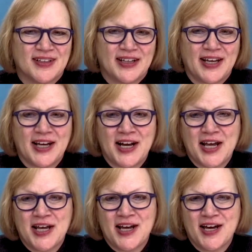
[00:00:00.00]
Yeah, and
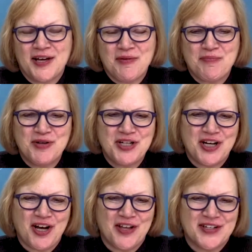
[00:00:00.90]
I um,
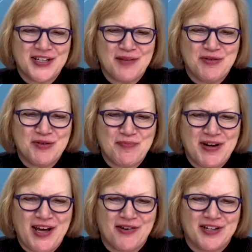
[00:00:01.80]
appreciate all the time you spend
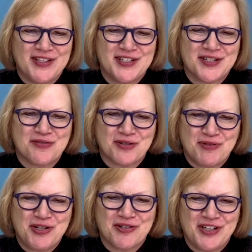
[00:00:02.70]
out in the district
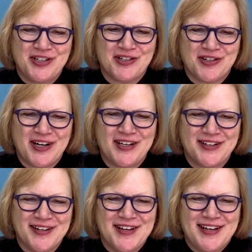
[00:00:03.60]
when you're here,
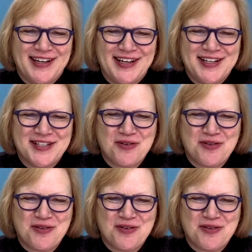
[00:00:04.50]
and it is